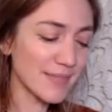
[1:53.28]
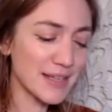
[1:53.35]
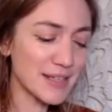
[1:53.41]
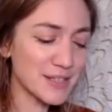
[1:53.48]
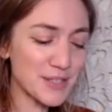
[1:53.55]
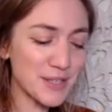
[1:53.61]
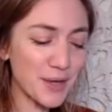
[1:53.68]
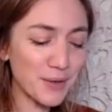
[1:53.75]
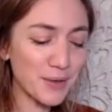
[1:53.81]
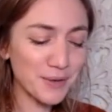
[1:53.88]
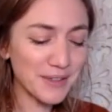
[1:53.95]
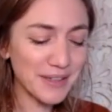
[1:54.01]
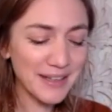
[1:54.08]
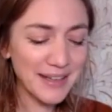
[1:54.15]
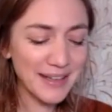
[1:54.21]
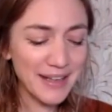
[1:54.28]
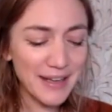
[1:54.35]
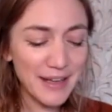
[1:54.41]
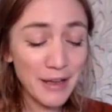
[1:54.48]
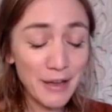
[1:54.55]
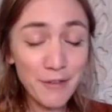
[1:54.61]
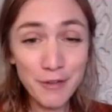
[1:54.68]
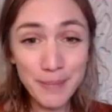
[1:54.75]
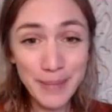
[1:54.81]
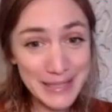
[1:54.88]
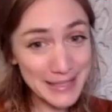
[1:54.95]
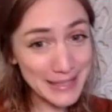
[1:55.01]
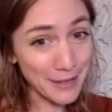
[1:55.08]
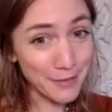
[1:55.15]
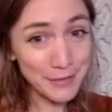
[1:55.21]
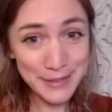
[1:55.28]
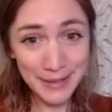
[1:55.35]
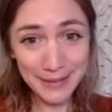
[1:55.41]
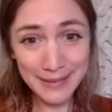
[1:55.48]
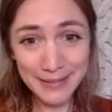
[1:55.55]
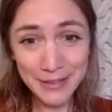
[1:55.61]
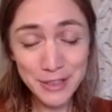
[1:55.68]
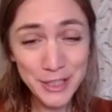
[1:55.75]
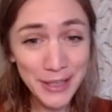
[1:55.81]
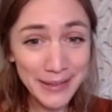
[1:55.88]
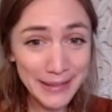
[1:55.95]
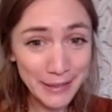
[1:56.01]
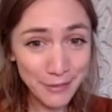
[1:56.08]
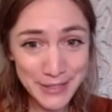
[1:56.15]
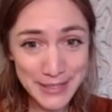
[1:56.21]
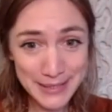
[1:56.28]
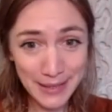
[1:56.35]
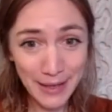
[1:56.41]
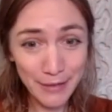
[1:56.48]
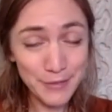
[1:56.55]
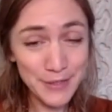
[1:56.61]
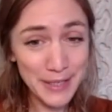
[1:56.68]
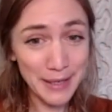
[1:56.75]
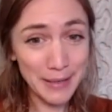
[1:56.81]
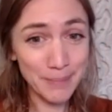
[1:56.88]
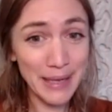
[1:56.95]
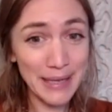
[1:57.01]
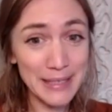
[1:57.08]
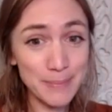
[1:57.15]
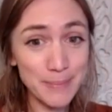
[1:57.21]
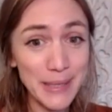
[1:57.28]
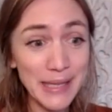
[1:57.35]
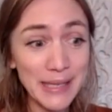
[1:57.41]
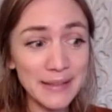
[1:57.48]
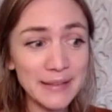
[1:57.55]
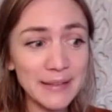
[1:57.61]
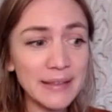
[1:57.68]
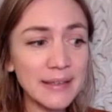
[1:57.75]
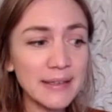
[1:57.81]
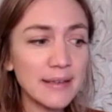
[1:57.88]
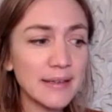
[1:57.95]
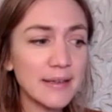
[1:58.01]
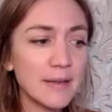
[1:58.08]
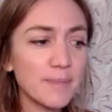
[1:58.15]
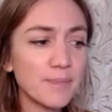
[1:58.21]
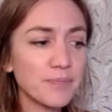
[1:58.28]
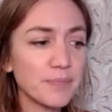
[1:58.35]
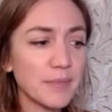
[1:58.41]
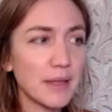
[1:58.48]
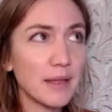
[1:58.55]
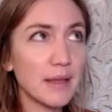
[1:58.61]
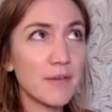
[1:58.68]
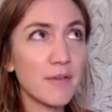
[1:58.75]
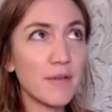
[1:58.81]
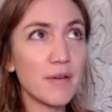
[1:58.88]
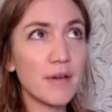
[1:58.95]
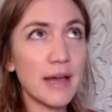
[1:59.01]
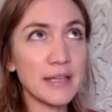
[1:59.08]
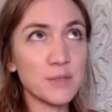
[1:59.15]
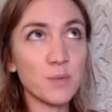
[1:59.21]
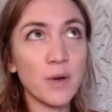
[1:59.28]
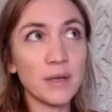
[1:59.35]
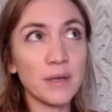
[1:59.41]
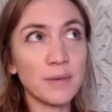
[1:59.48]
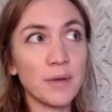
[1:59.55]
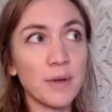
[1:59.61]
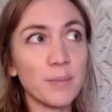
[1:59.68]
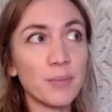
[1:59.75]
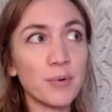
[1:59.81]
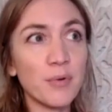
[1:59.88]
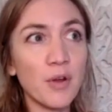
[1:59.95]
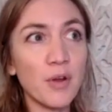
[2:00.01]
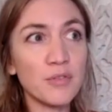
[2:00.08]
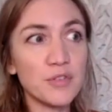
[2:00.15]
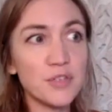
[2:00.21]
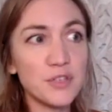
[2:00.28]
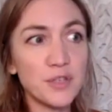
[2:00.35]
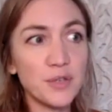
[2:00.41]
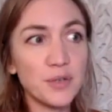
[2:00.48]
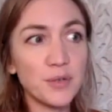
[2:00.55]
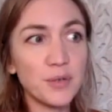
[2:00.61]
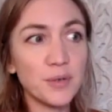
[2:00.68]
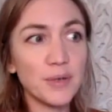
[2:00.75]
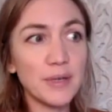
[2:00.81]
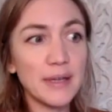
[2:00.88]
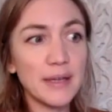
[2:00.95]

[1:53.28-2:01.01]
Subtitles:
So for myself, certainly the journey of this lifetime has been as one prone to